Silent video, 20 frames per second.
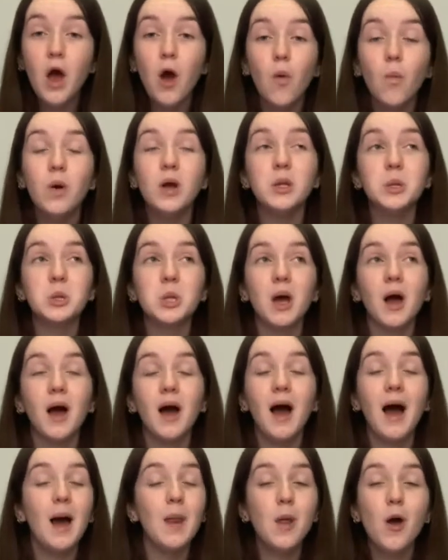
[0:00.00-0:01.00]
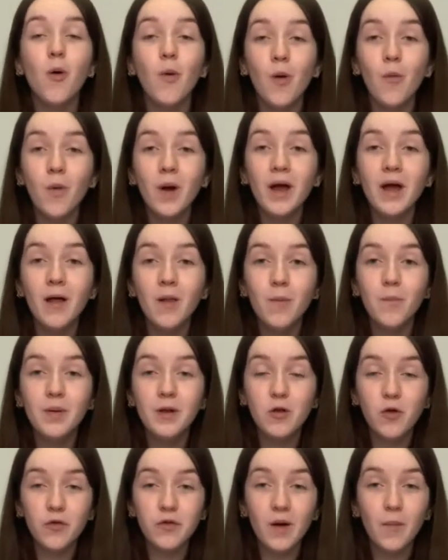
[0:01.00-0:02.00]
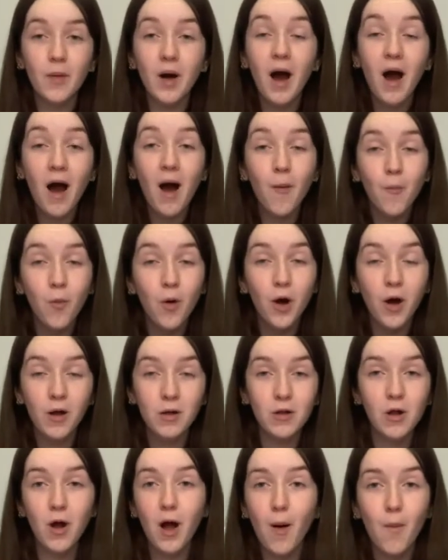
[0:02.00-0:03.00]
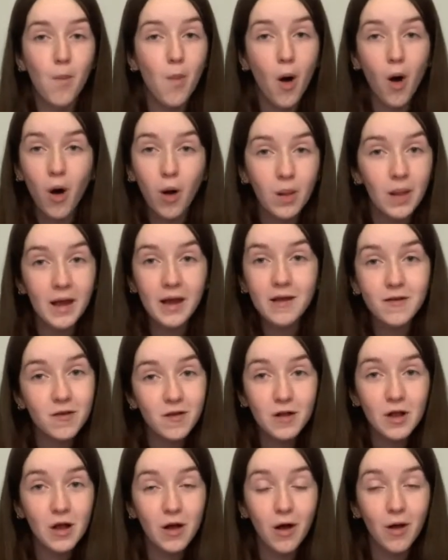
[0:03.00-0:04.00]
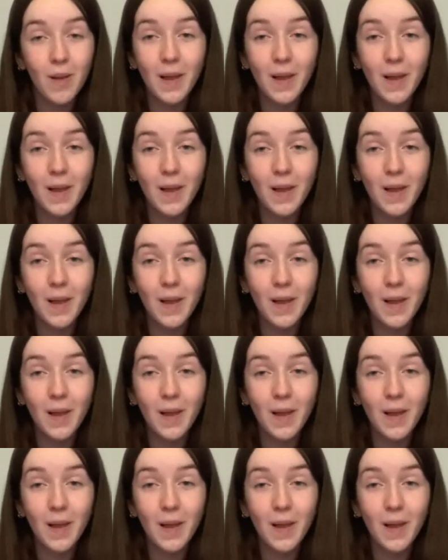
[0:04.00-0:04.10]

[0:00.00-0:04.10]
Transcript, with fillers: which I know I will because I'm a hard worker, I'm not a lazy girl,